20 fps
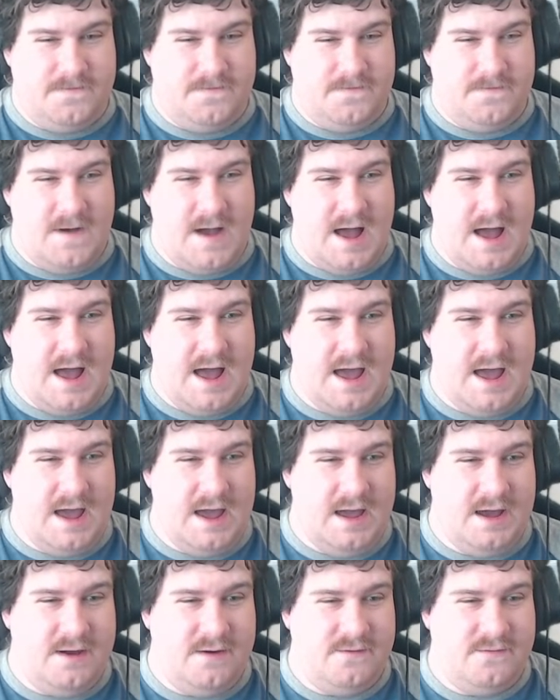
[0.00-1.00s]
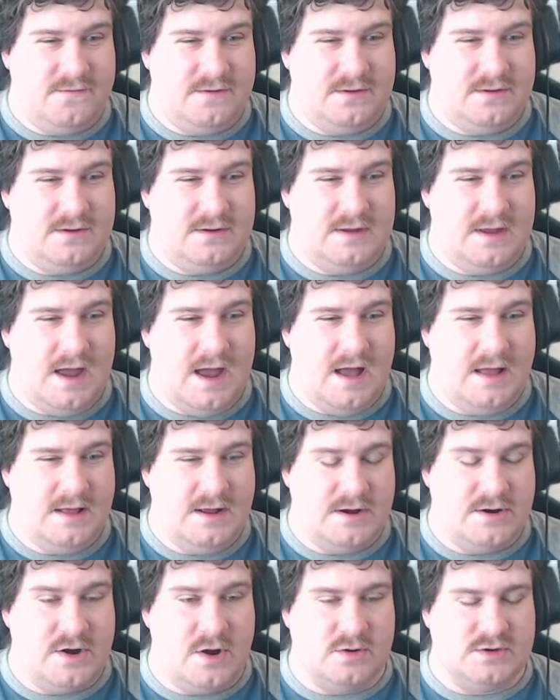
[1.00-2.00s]
$5?
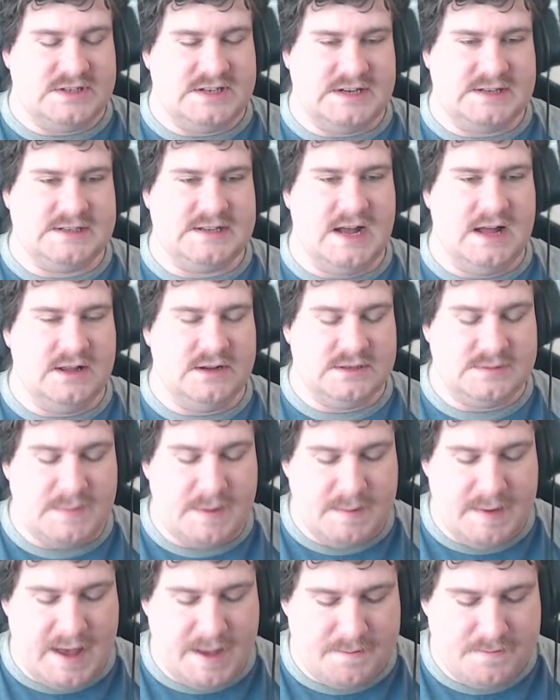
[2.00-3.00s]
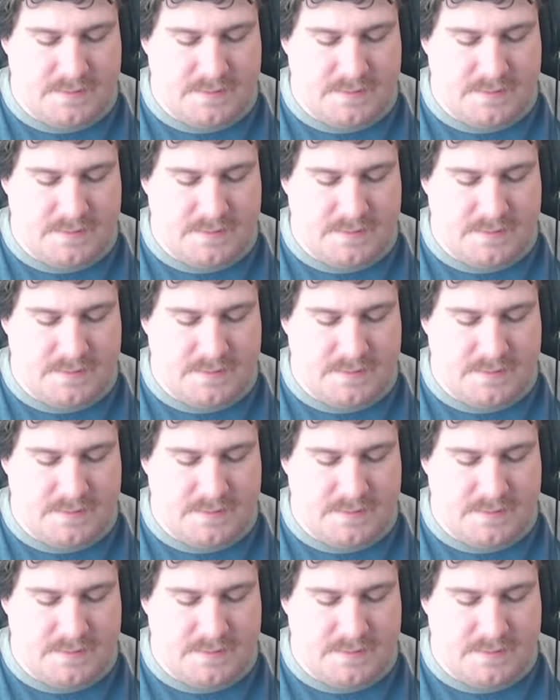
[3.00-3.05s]
No, $6. My bad.